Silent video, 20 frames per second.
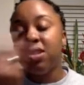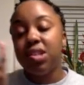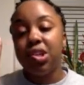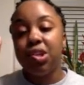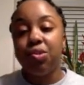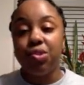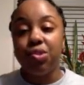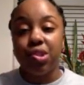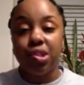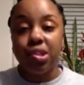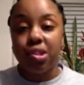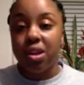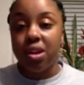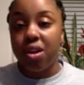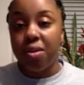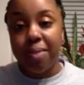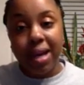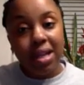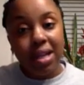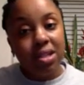So just go
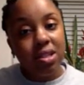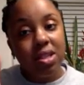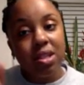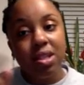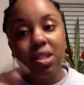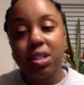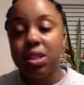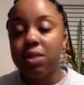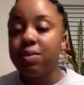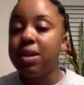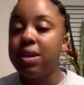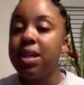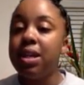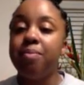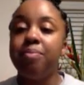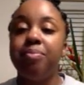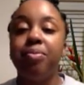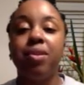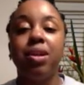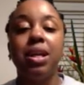back to the screen
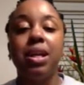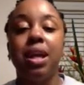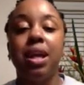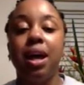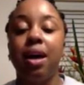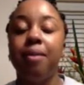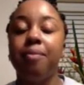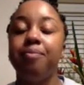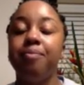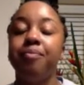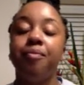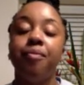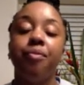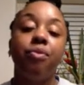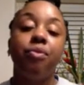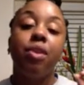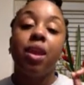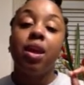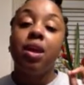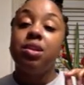and pull it up,
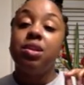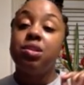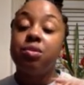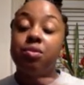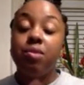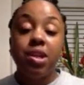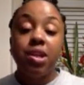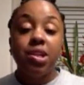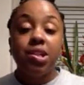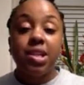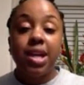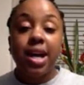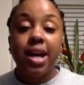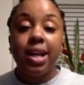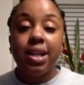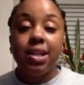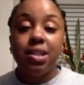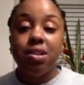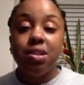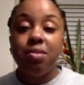screenshot
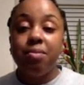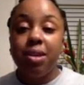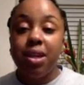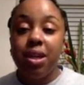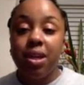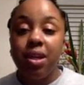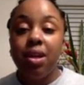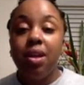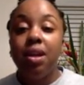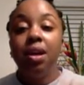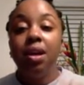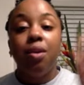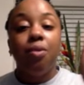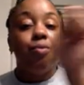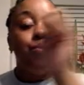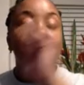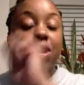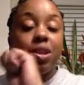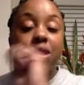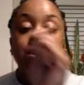it to me
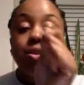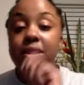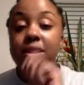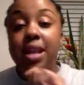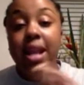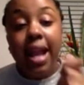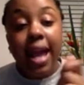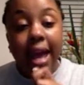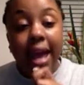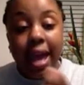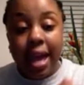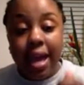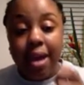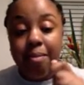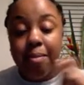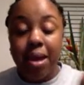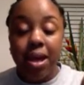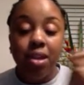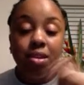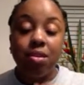with your name
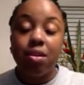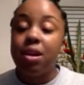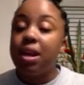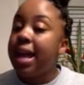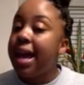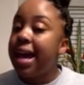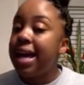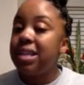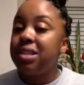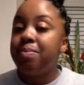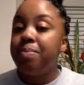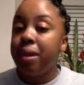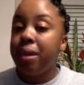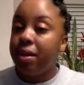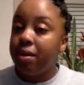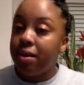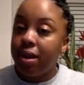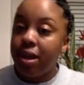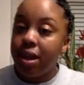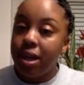and your class
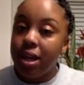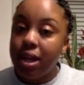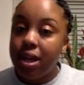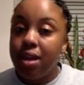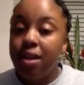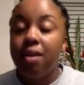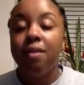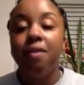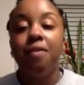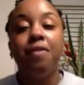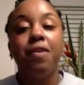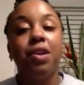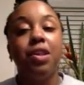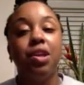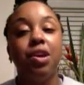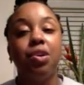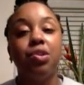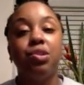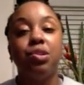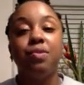period. For
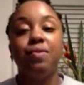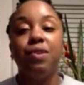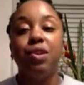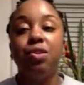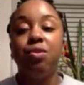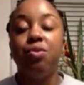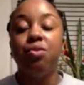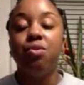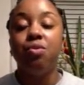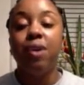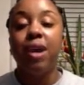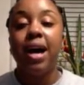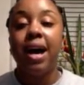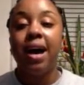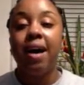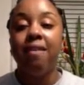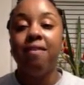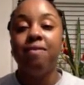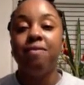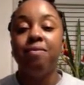those of you who I